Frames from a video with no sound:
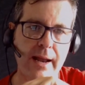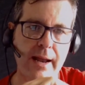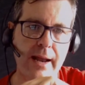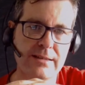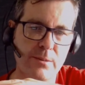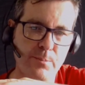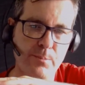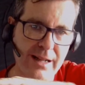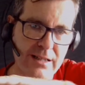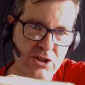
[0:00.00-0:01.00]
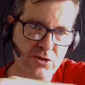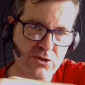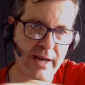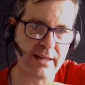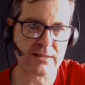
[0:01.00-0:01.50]
And as it builds
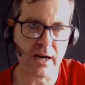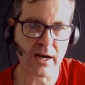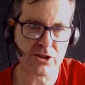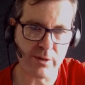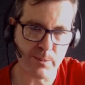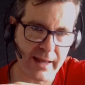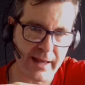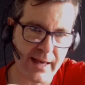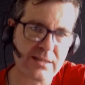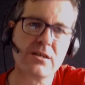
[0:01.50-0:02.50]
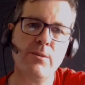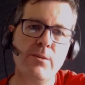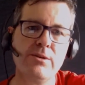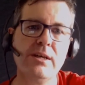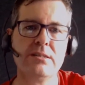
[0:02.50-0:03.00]
strength, it starts to replace
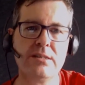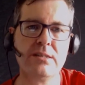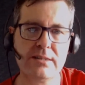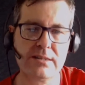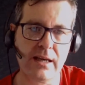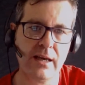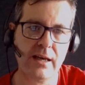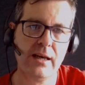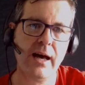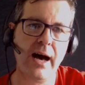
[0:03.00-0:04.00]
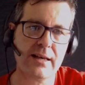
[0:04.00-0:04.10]
some of the existing